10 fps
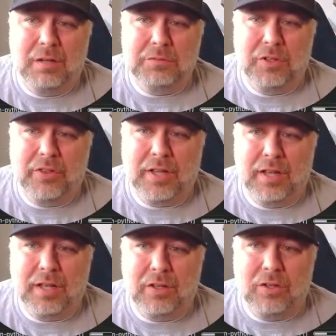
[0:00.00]
So think
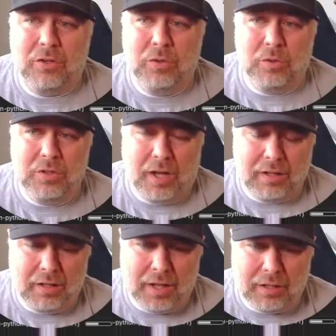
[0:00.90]
like
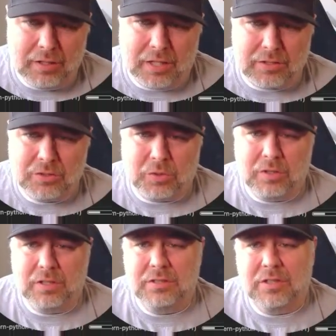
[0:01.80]

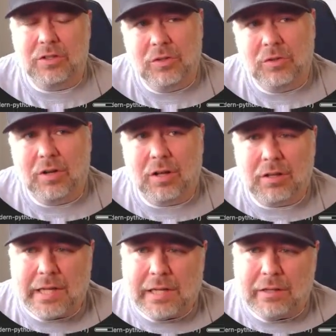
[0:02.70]
google.cloud.storage and
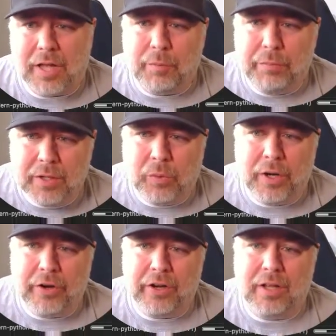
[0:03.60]

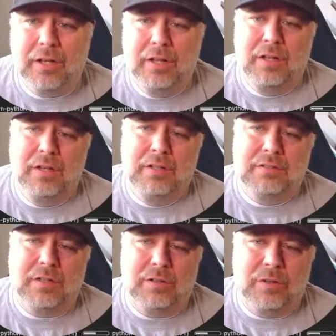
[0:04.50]
google.cloud.bigquery.
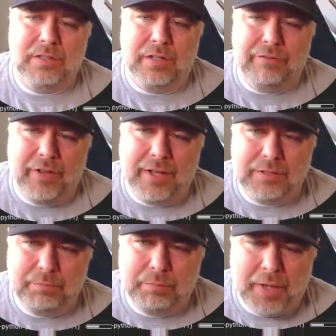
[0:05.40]
So it's an
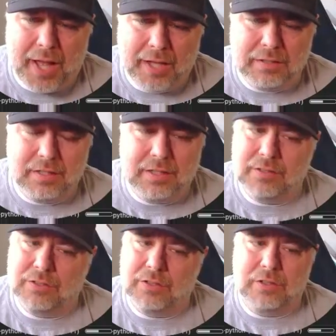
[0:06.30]
advanced packaging
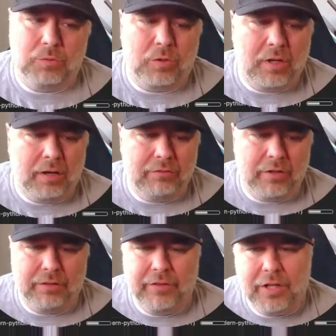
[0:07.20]
concern. We'll cover
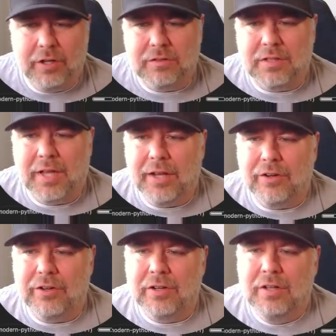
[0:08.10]
it in videos
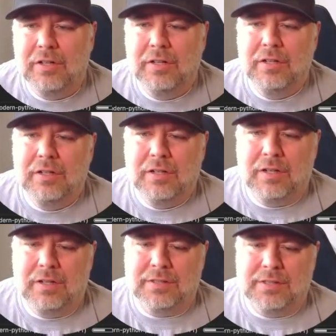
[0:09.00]
later.
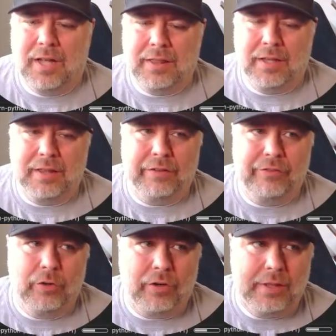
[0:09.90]
It's nothing that
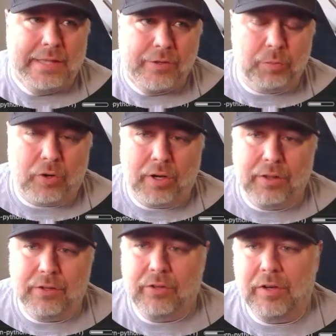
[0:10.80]
if you're at this part of
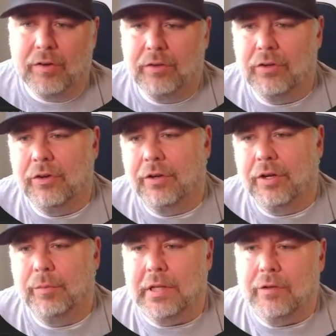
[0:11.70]
the series that you're going
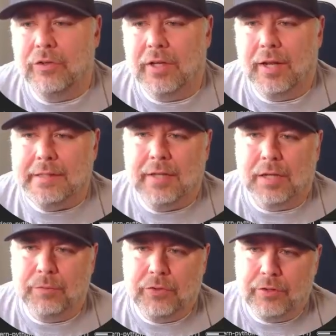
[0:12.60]
to be using
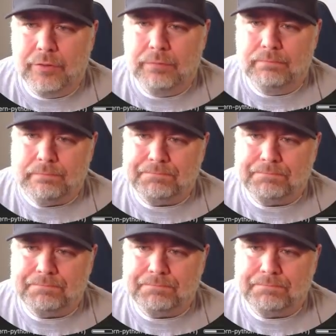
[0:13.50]
anytime soon.